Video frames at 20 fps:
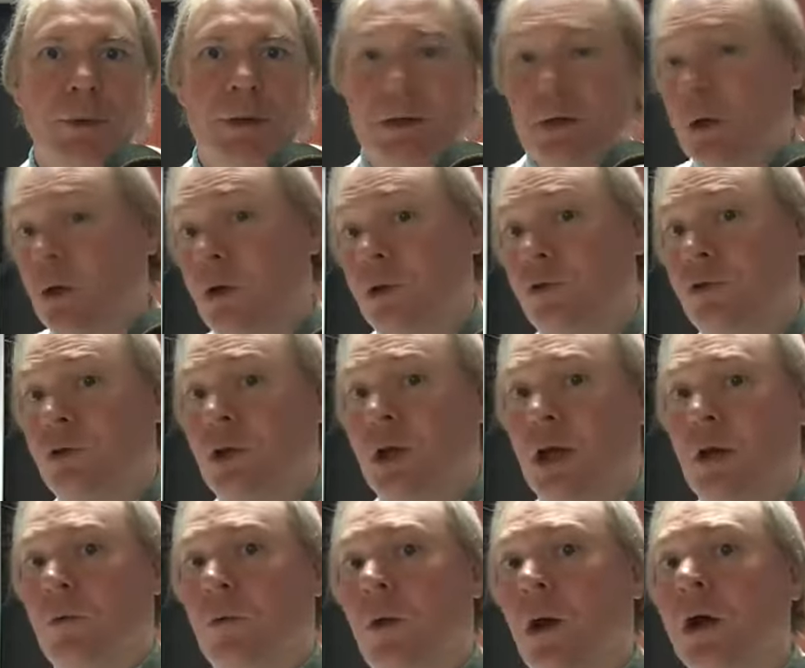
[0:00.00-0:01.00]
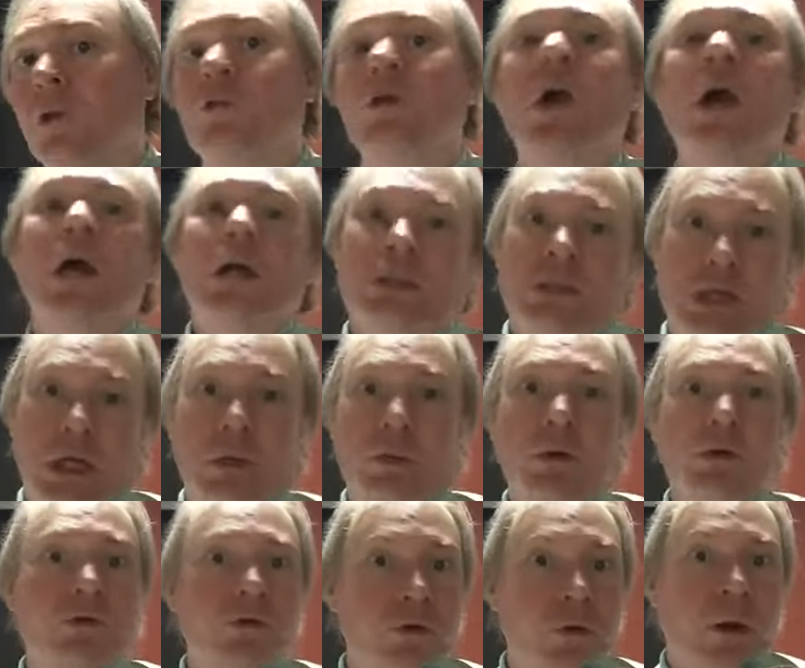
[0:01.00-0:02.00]
But her shtick was she
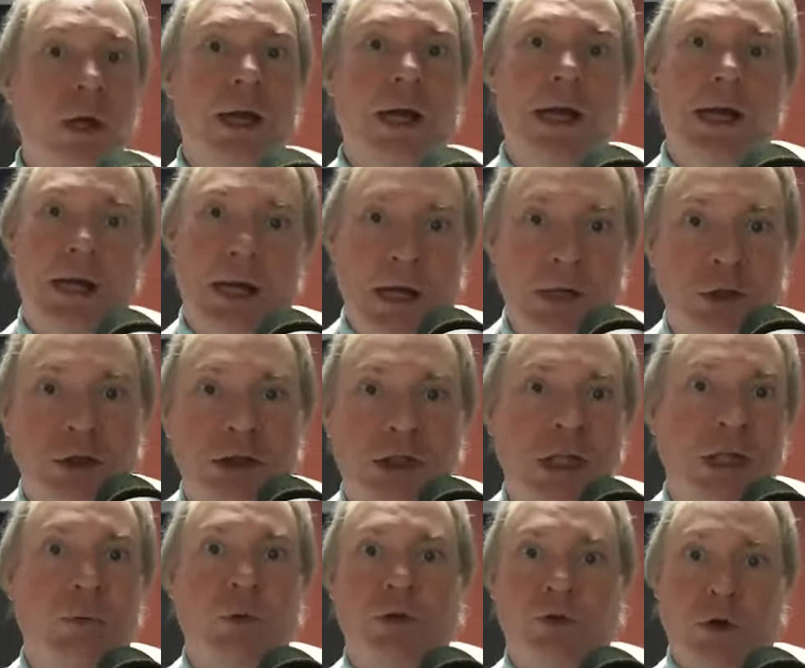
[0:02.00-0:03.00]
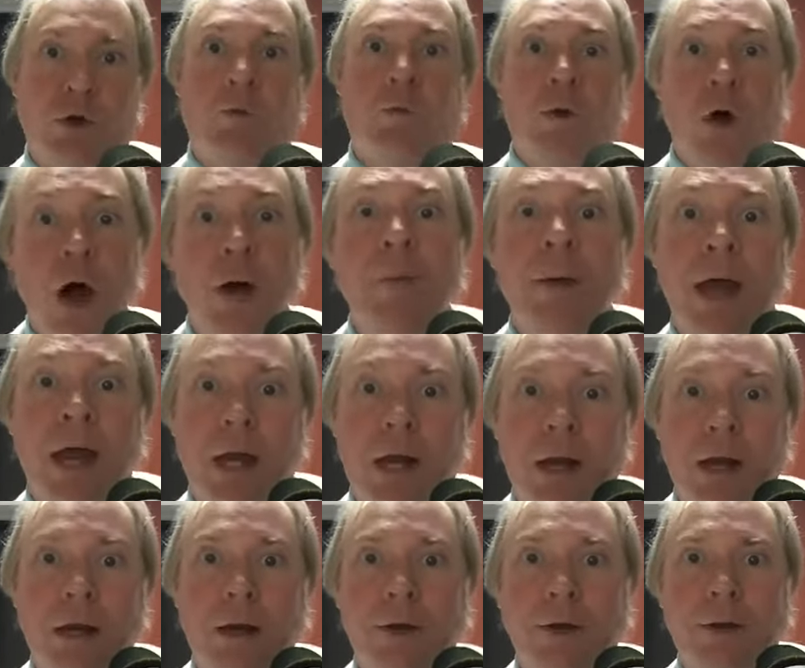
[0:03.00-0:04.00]
was doing it, and she was a
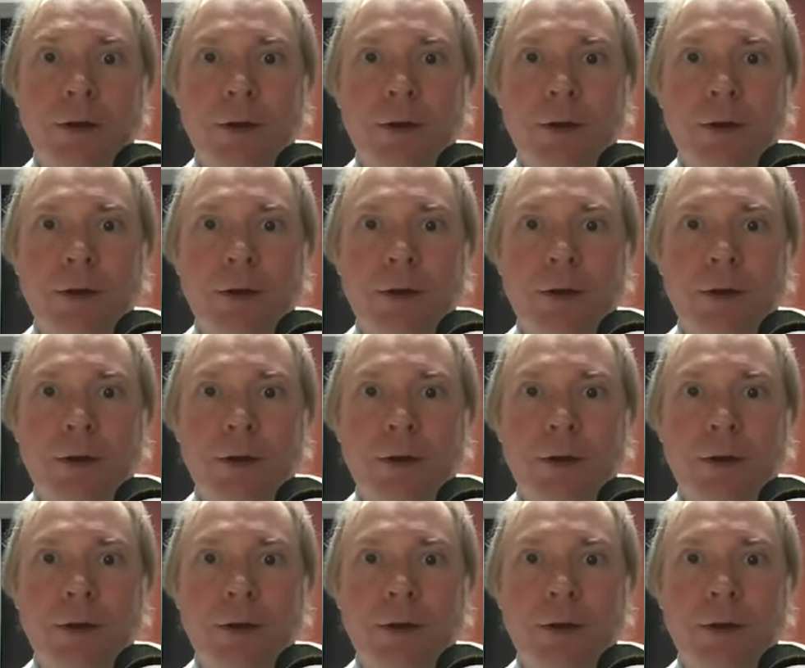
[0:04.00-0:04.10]
woman.